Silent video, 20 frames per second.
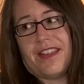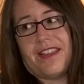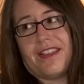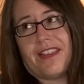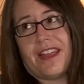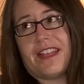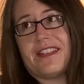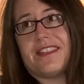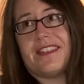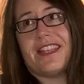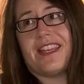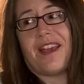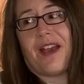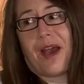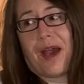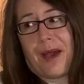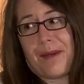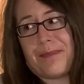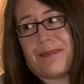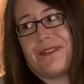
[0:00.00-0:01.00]
That's the
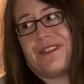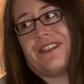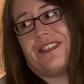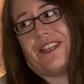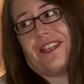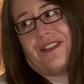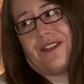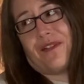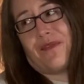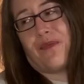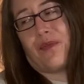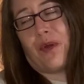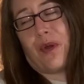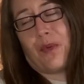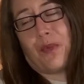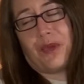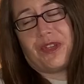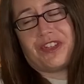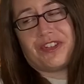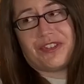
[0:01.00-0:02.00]
opposite of
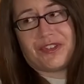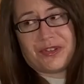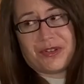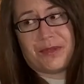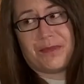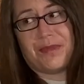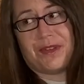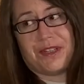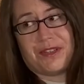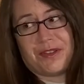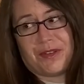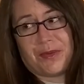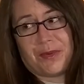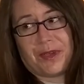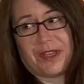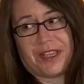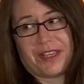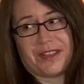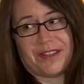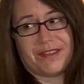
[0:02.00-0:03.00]
what we should be
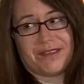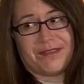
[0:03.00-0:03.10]
doing.